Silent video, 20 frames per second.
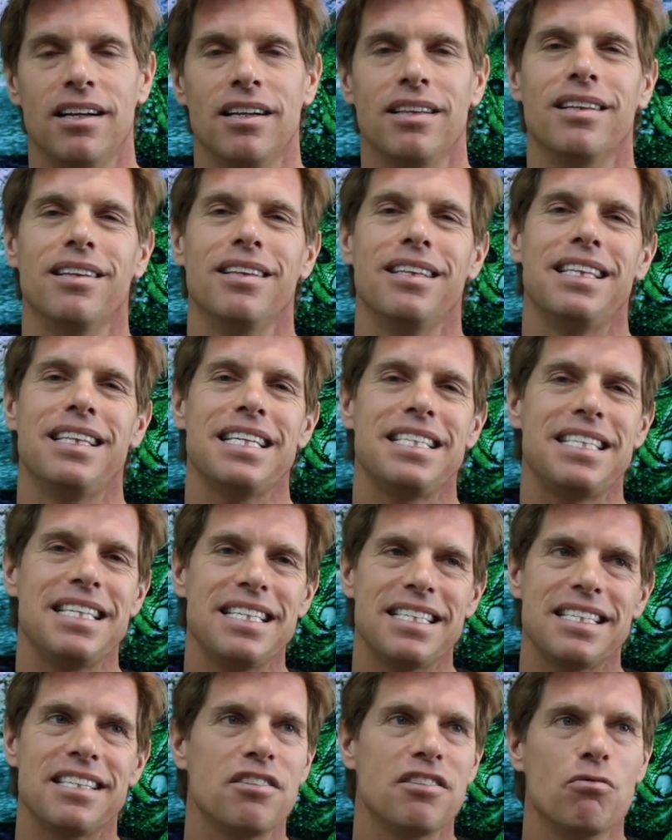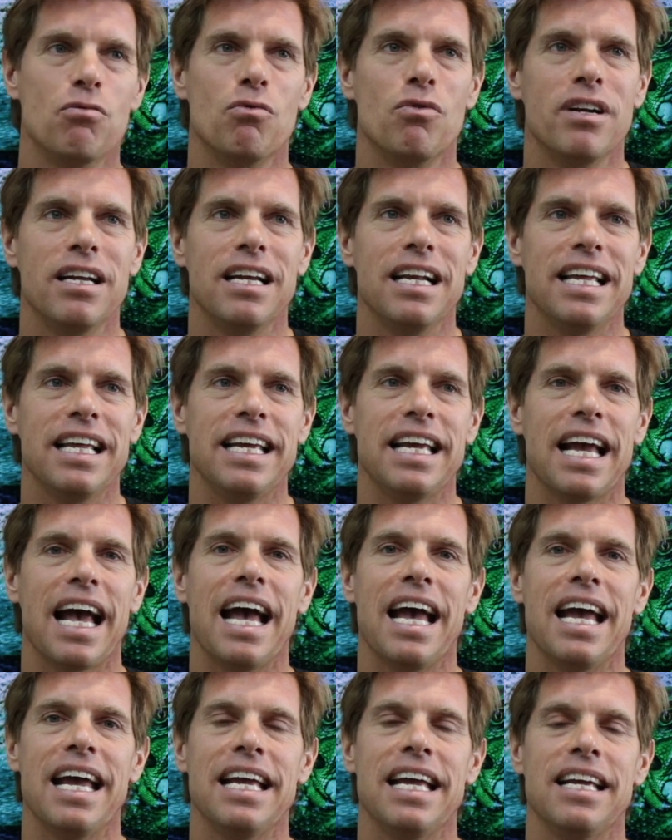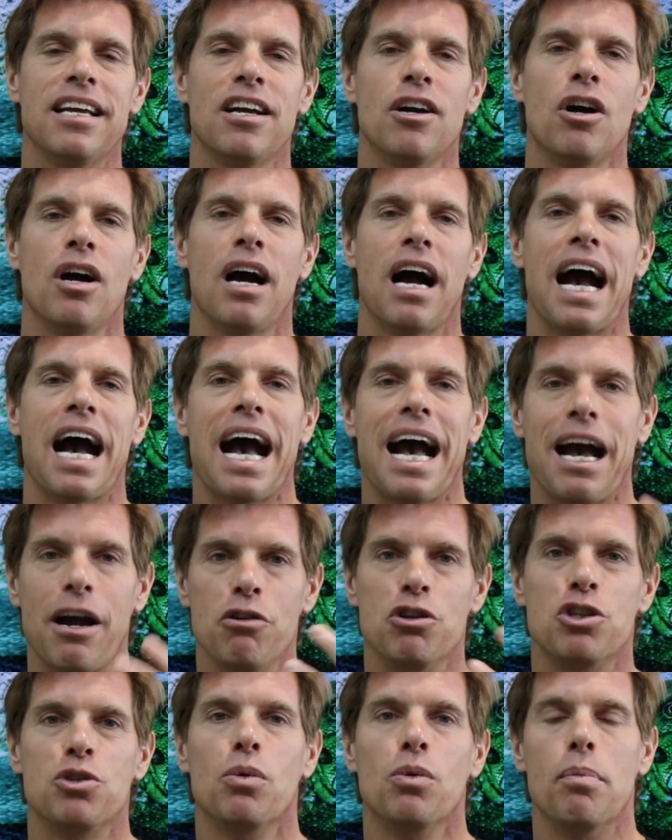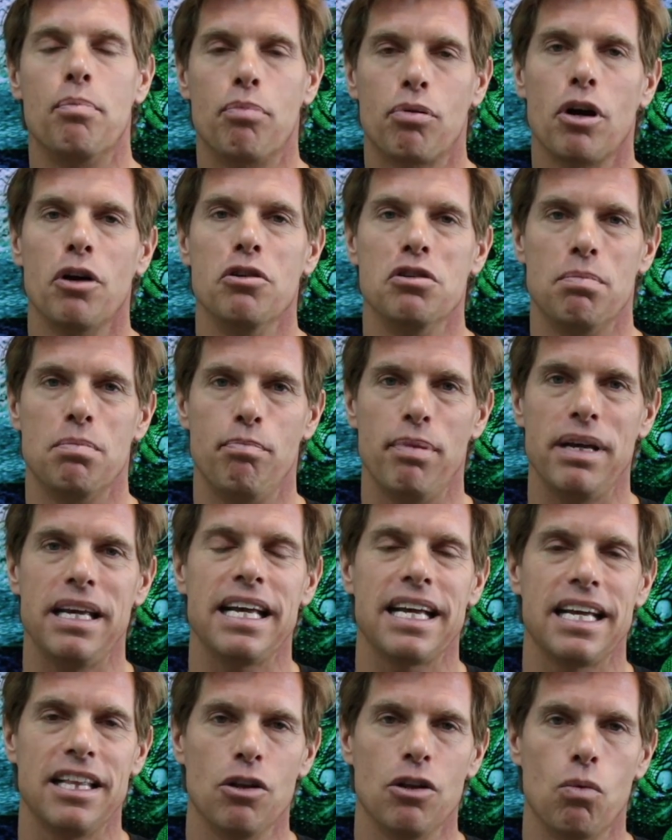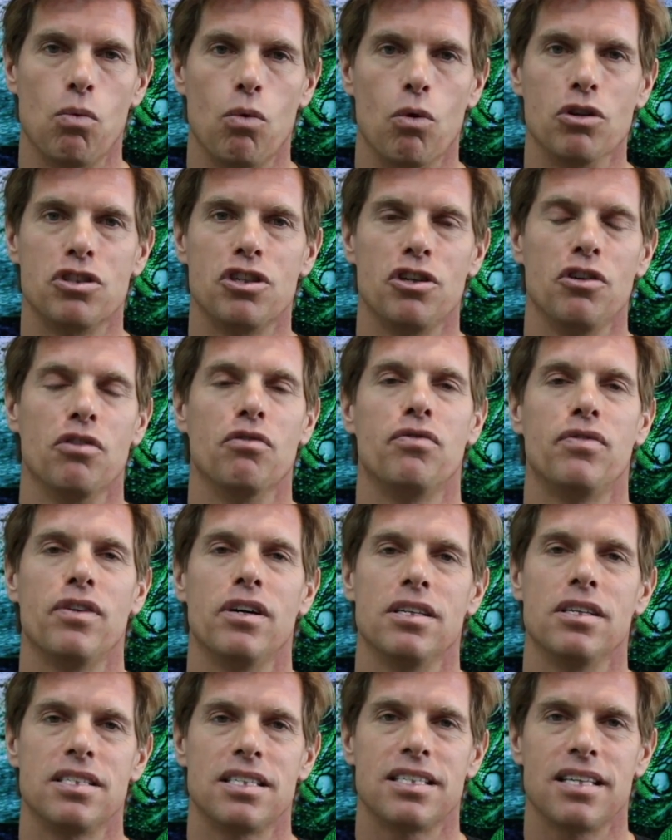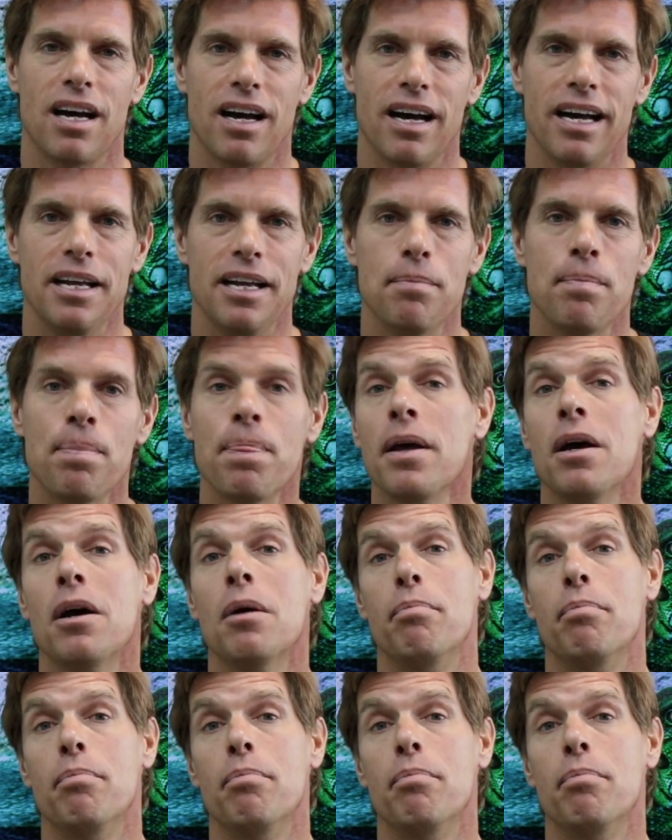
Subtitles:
This isn't really a how to approach being in the water your first time,